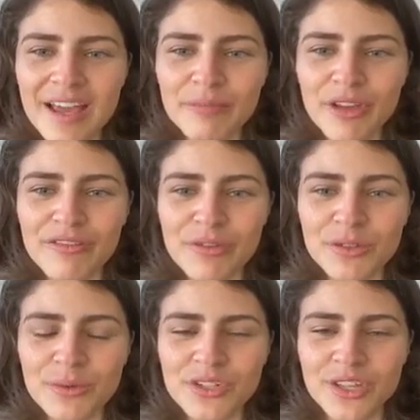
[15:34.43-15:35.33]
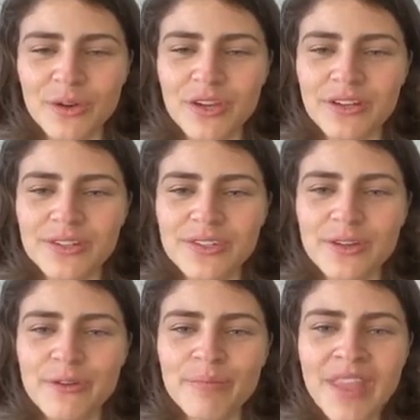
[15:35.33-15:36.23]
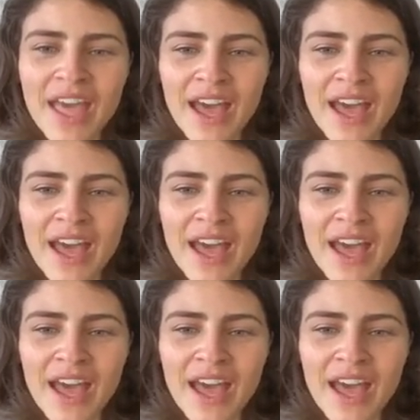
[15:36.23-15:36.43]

Looking forward to watching the hui on Zoom.